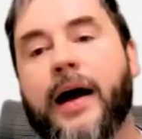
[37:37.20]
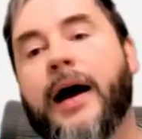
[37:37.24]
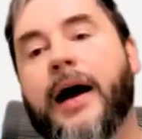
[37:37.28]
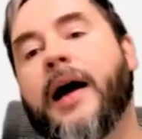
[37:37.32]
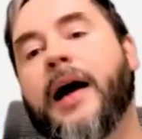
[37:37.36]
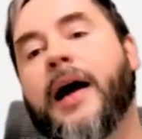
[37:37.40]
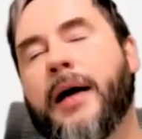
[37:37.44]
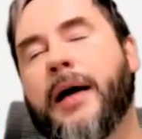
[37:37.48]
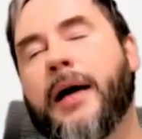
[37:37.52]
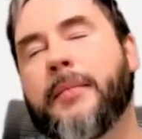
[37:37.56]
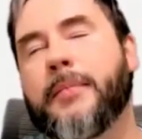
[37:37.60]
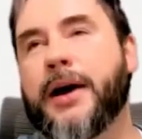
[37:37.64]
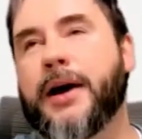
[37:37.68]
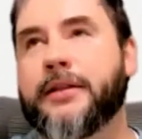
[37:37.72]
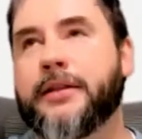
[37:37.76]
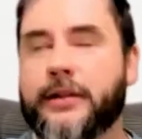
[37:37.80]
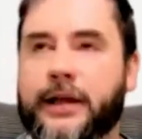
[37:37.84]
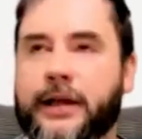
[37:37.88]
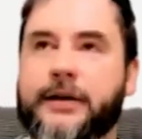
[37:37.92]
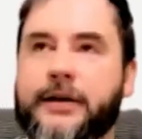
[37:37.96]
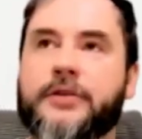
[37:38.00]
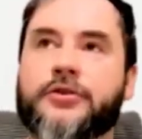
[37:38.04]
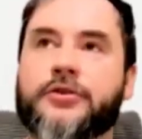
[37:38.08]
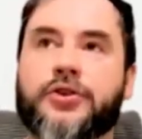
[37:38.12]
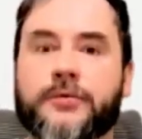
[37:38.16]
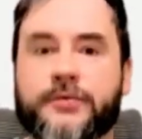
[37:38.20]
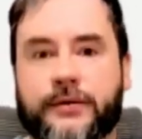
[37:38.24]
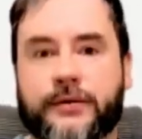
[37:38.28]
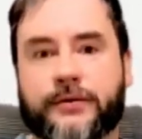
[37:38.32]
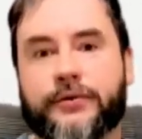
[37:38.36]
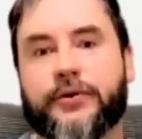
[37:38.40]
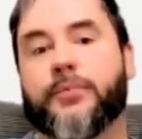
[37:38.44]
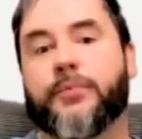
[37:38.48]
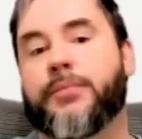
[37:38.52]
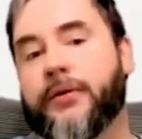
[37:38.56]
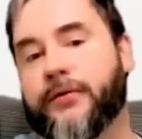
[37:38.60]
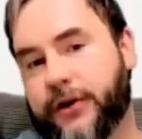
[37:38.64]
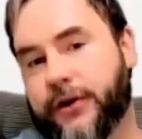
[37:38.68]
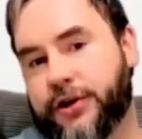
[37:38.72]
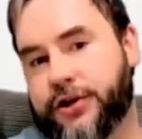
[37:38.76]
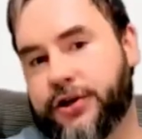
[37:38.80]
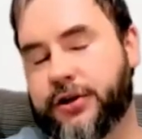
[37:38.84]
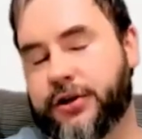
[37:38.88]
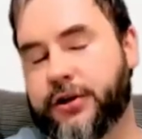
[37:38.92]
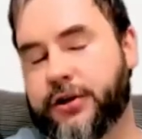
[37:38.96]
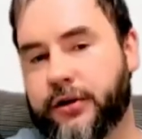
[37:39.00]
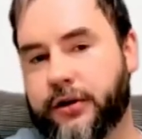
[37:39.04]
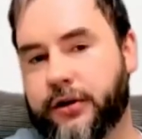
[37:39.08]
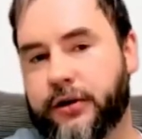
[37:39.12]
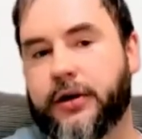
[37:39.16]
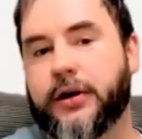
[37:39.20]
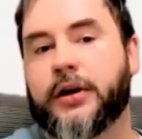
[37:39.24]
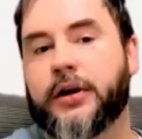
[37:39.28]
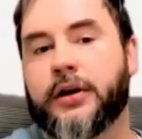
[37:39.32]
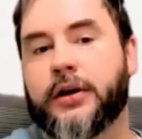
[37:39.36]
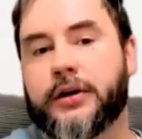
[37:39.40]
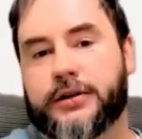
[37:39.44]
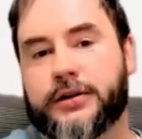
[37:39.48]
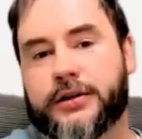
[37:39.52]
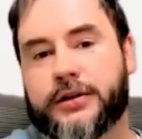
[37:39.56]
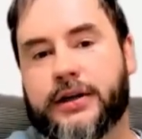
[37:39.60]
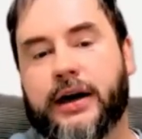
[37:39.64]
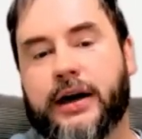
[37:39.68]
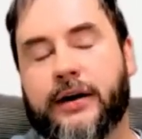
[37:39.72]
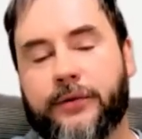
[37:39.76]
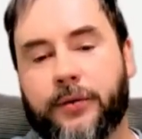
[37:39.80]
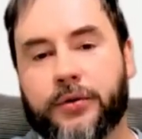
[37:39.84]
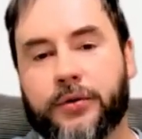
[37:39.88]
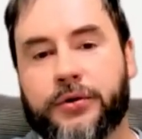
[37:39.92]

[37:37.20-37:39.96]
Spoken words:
I meant like in terms of your professional stuff,